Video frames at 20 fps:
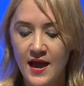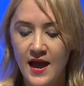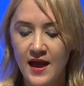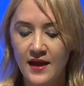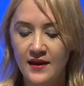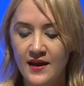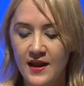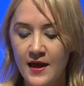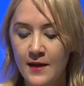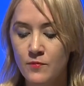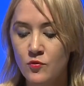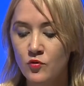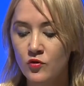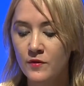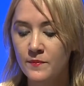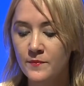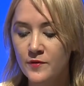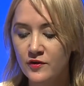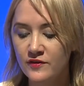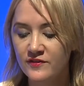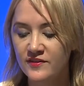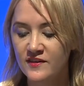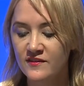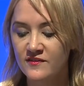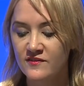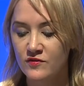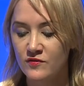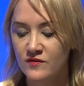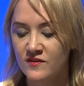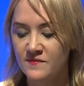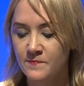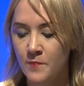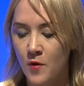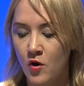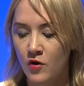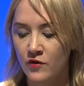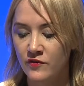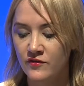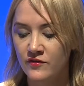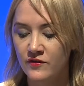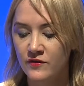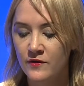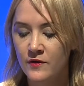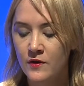and enable communities to respond